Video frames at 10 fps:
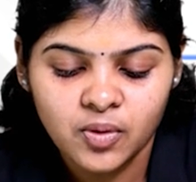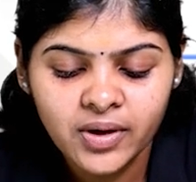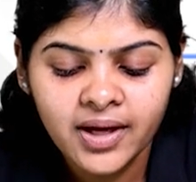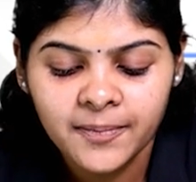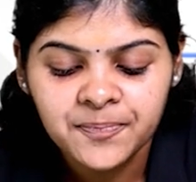
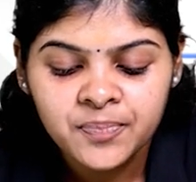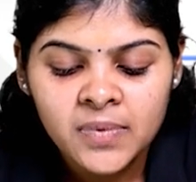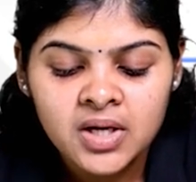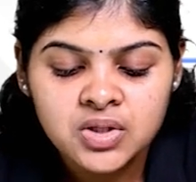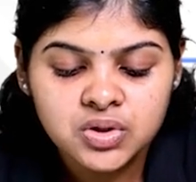Okay,
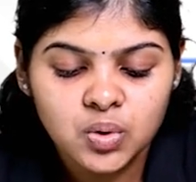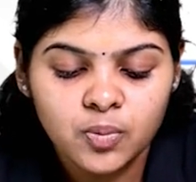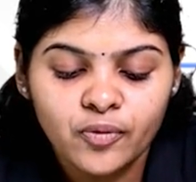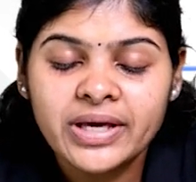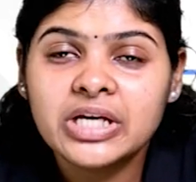so
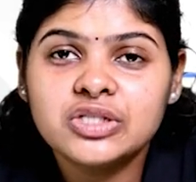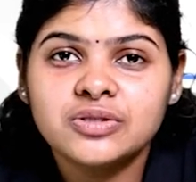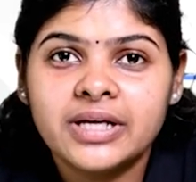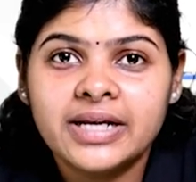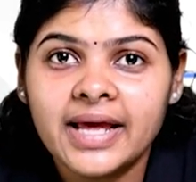moving
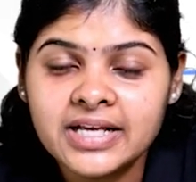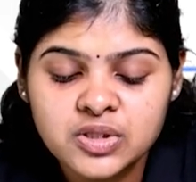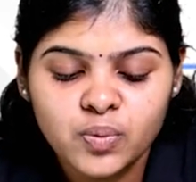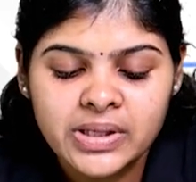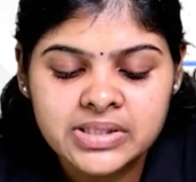into the
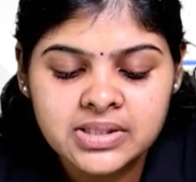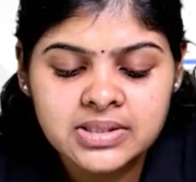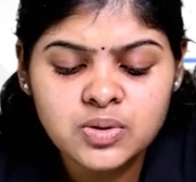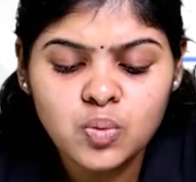next question,